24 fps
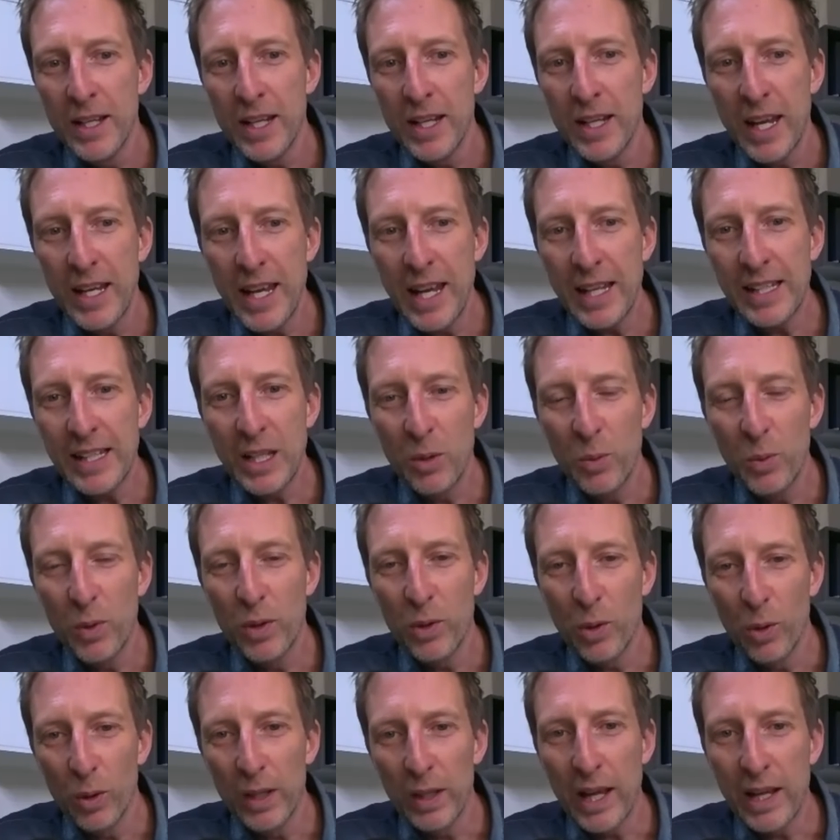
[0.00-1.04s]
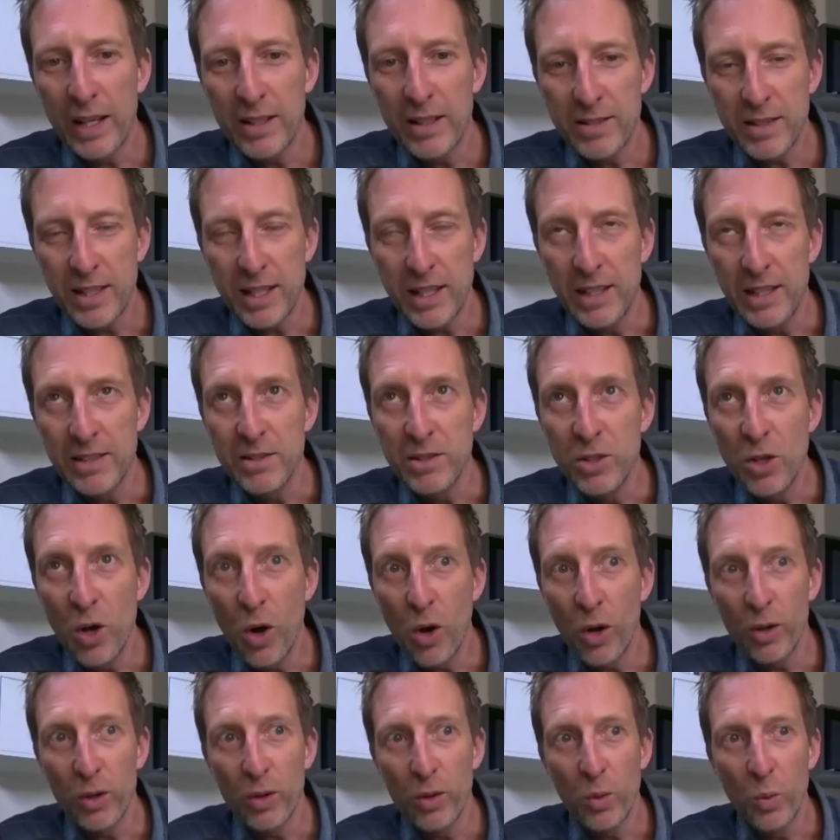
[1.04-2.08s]
connecting with your legacy is
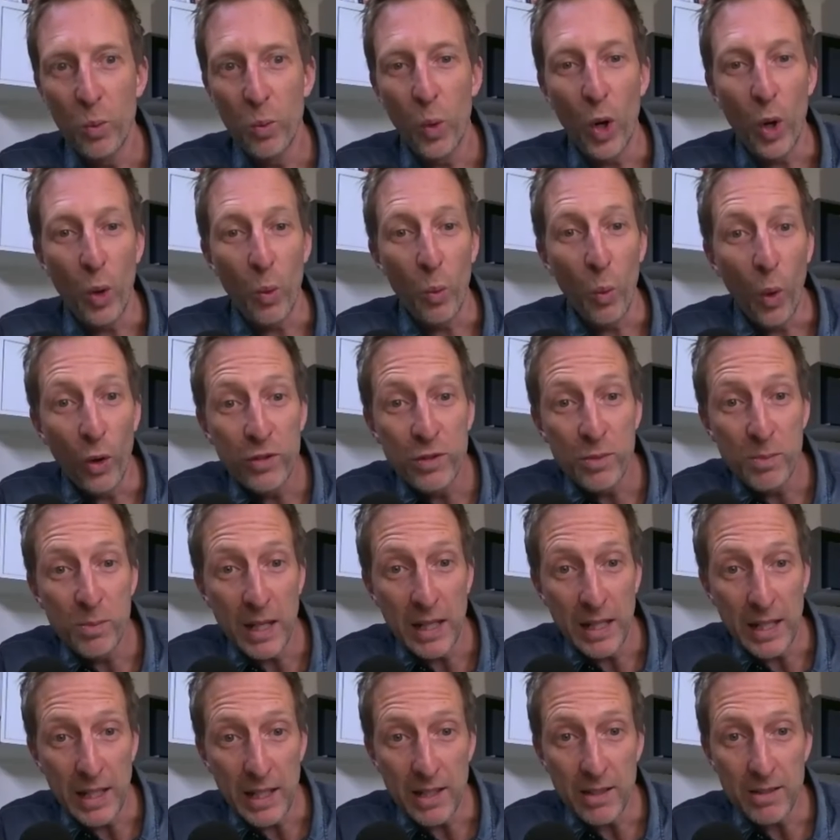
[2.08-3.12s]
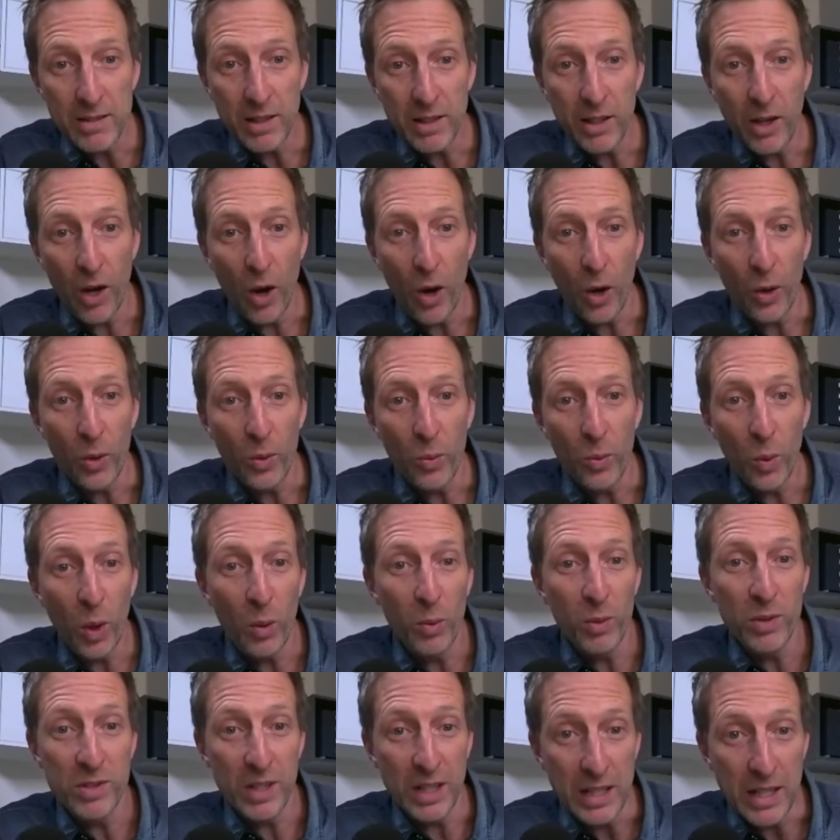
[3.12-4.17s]
not what it was many years ago. What
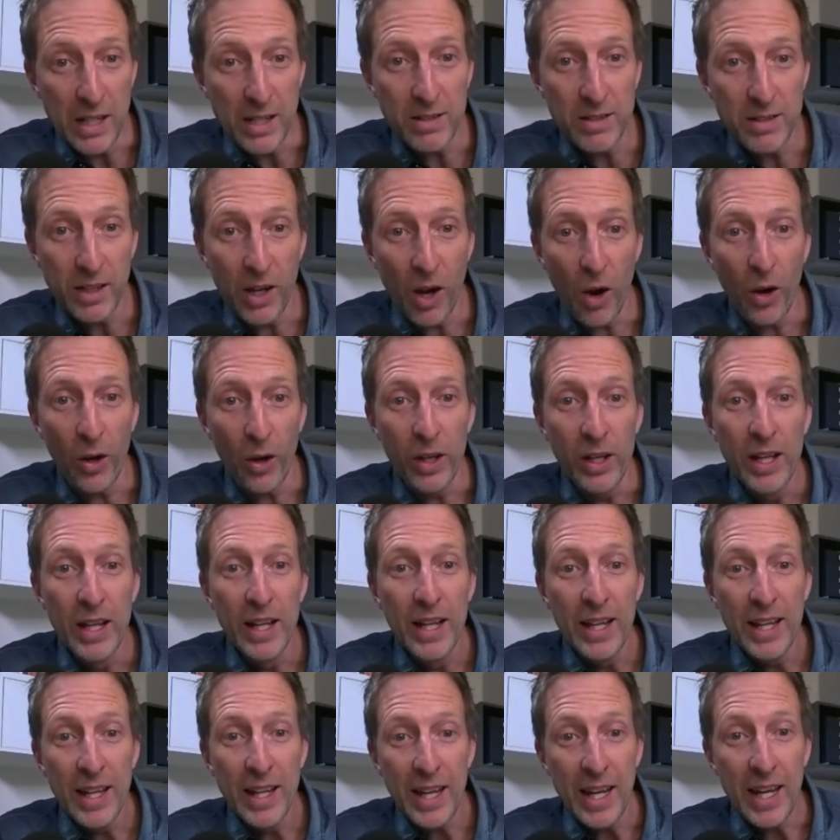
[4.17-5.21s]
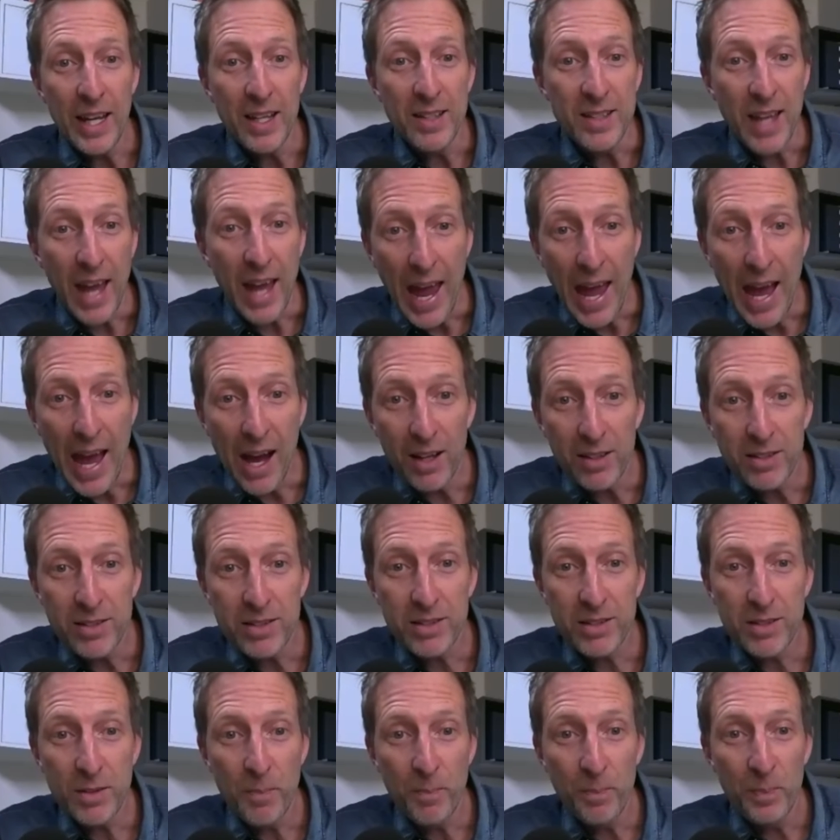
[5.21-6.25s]
was it years ago? Here's a
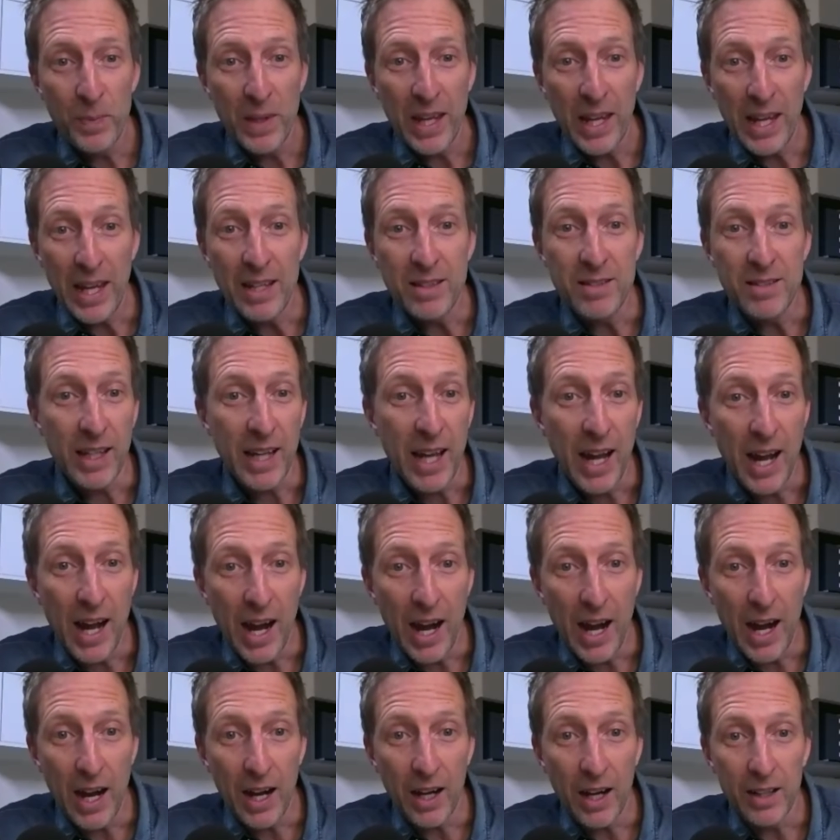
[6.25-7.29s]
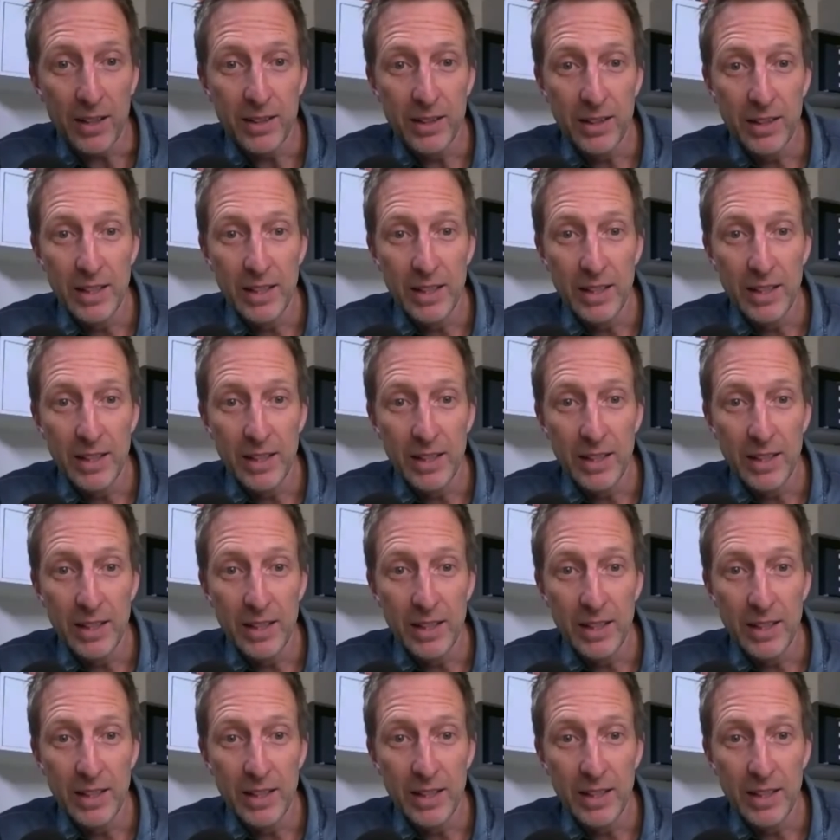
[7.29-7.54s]
house, here's a car,